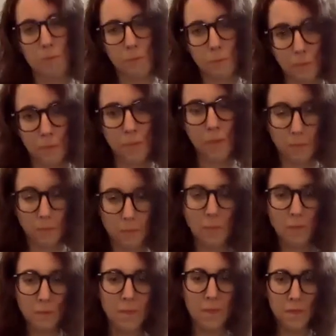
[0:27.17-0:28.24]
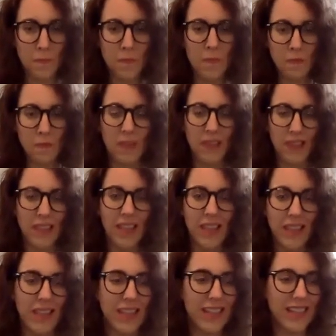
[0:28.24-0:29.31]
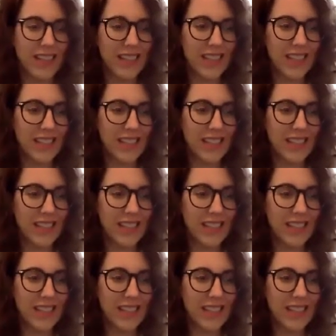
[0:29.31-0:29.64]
covered in the 30s. So, I mean,